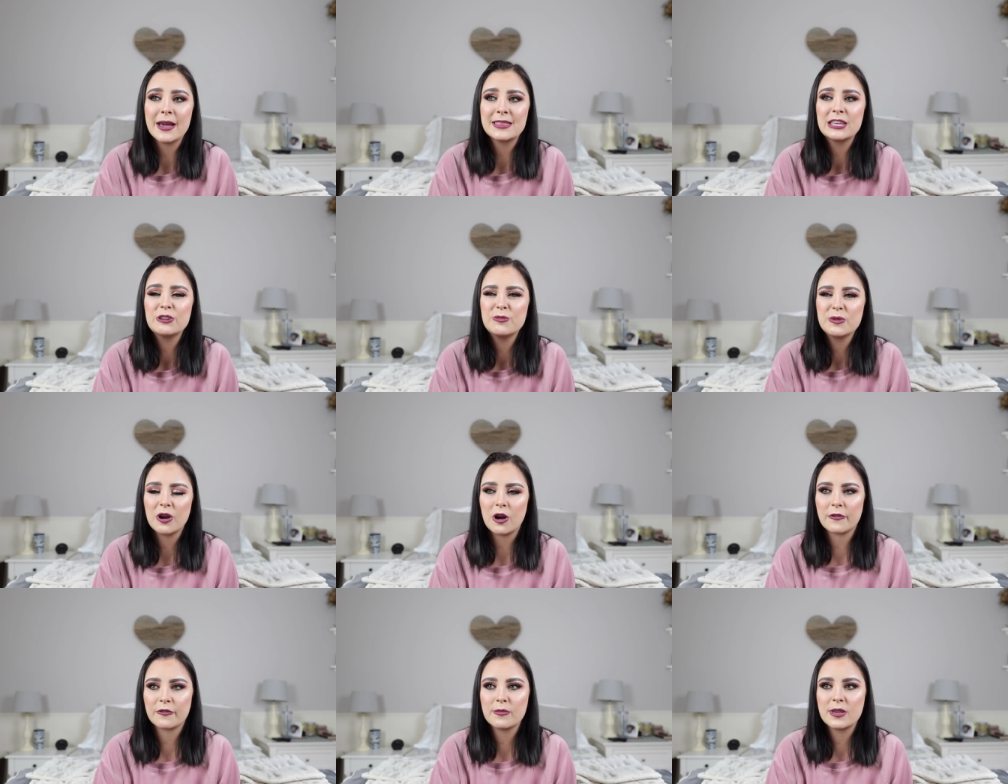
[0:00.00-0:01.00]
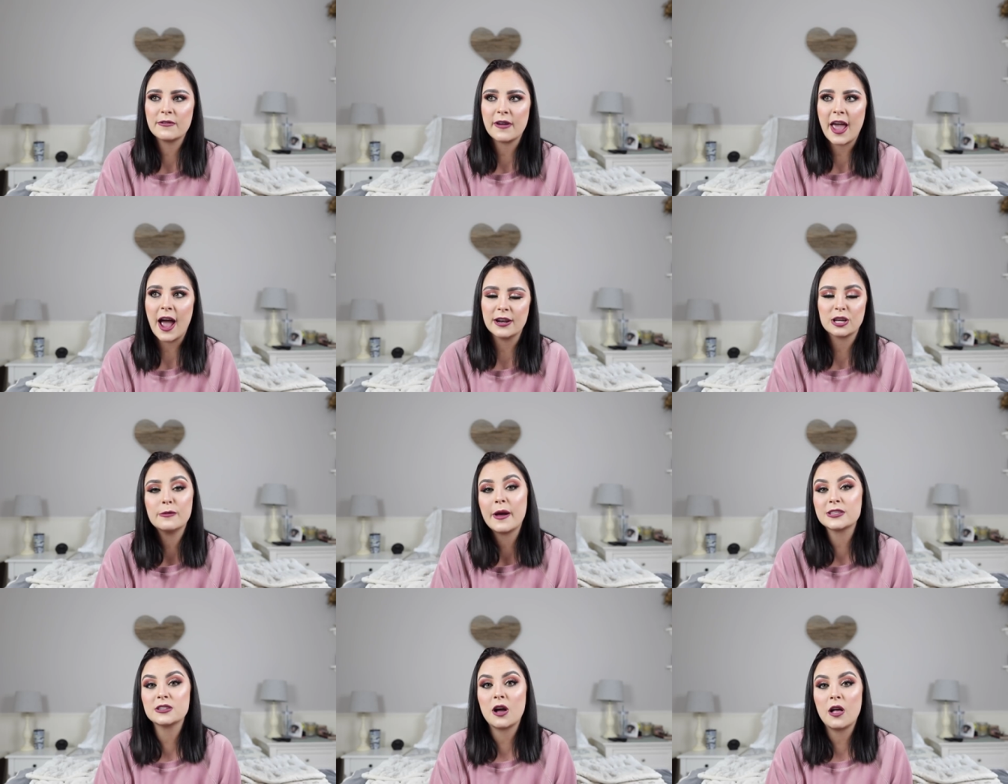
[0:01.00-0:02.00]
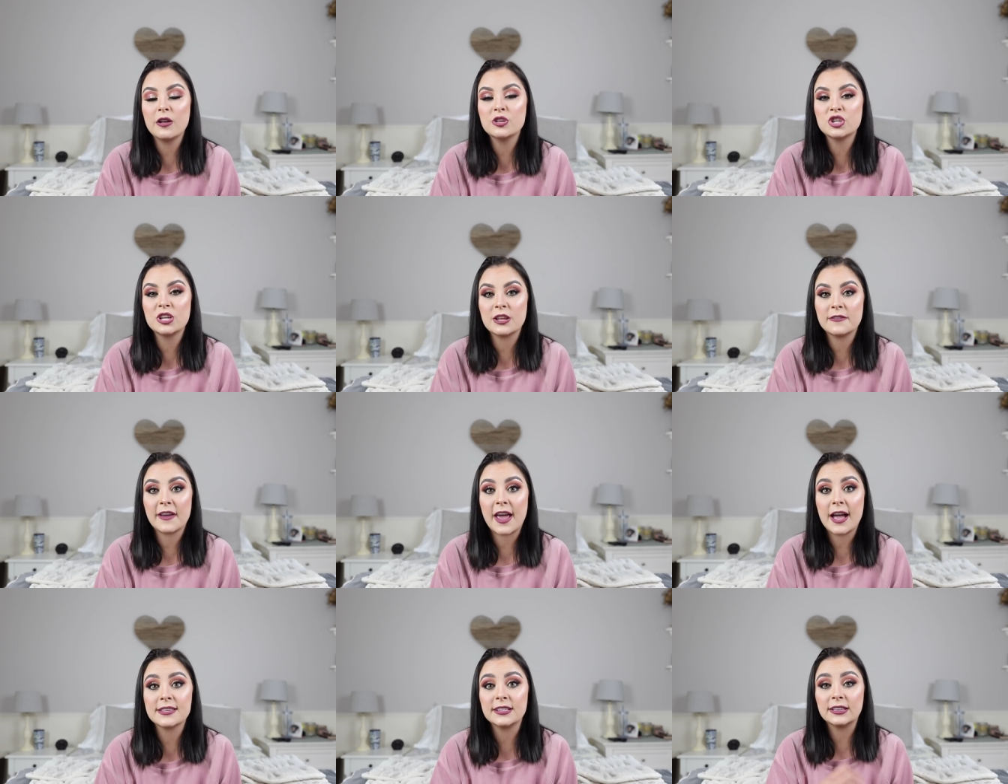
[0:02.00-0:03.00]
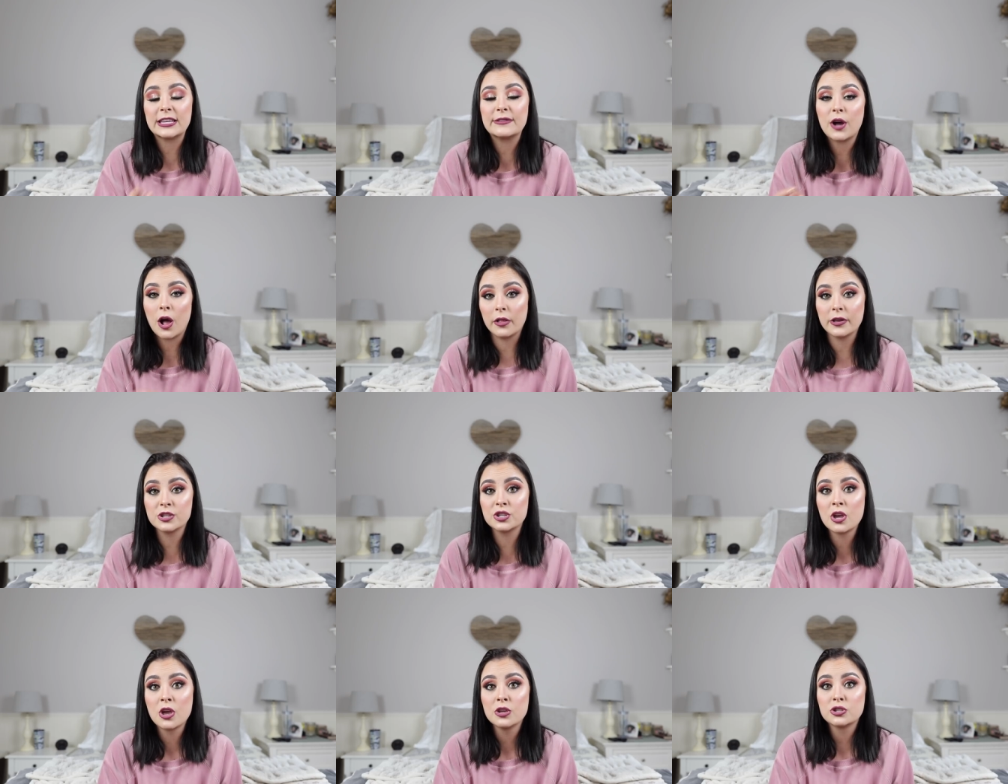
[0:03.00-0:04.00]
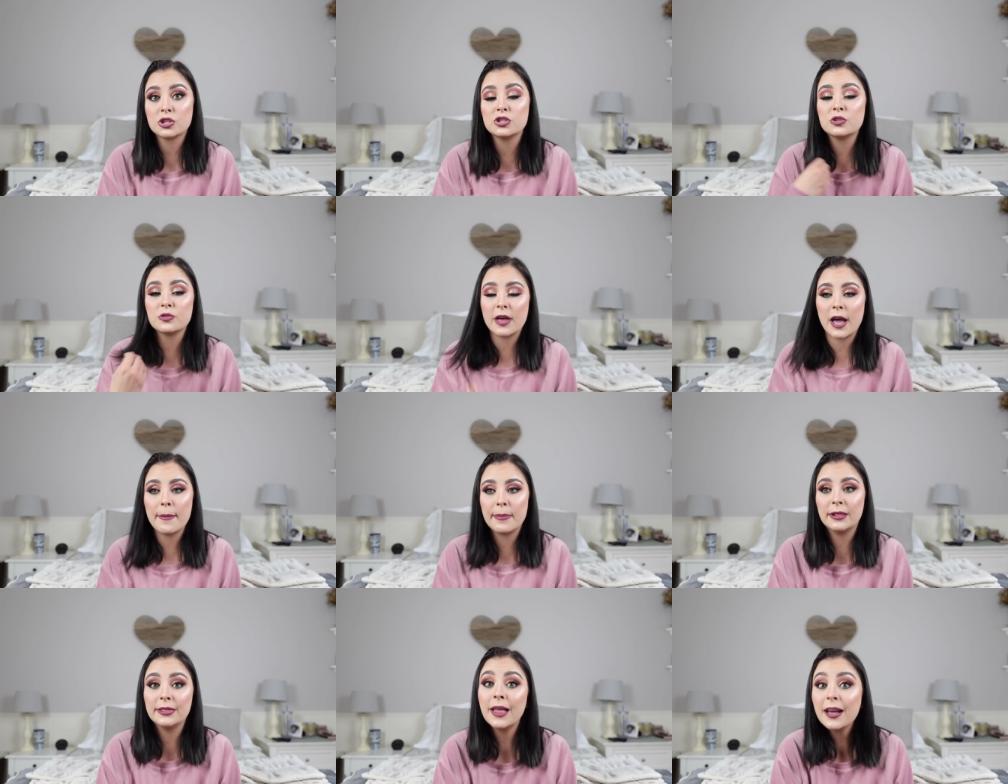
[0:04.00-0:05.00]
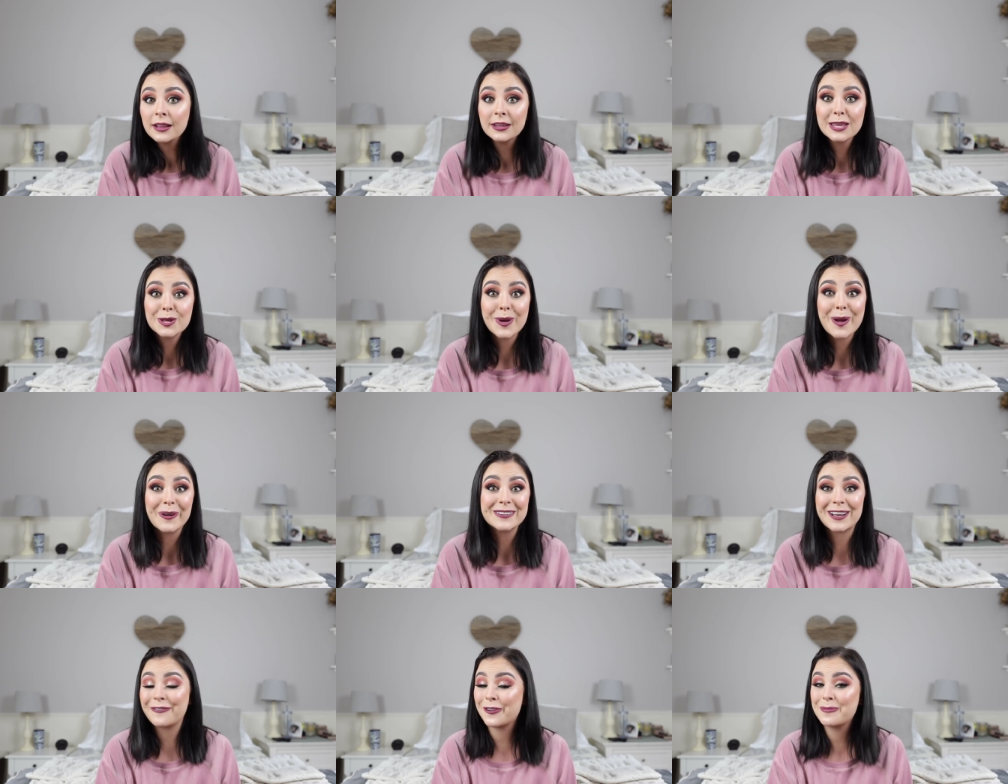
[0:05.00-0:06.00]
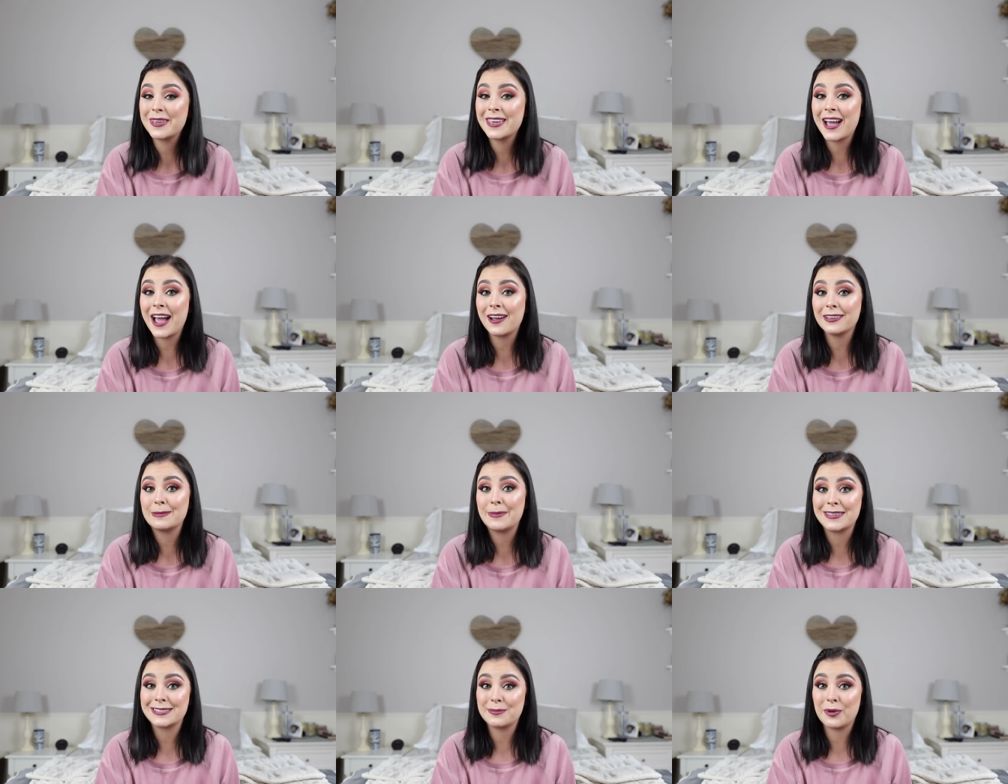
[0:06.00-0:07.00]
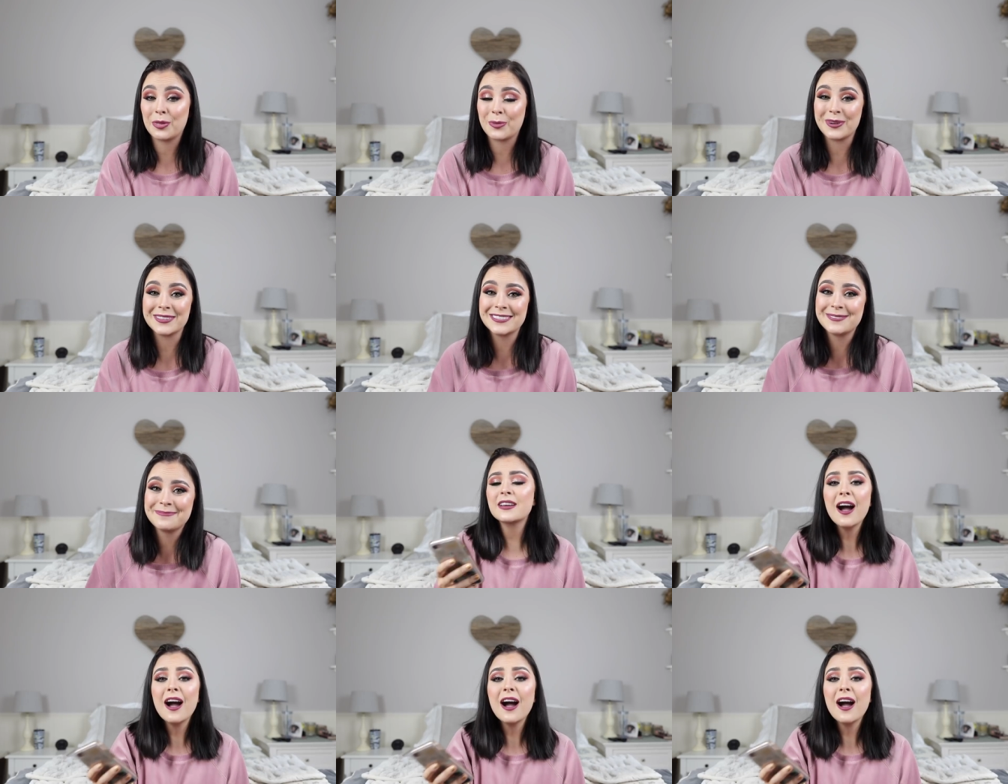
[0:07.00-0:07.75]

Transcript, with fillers: I think it would be hard for me if I had to go back to college and if I had to leave college to do that, but luckily the way it worked out for me, I got the best of both worlds.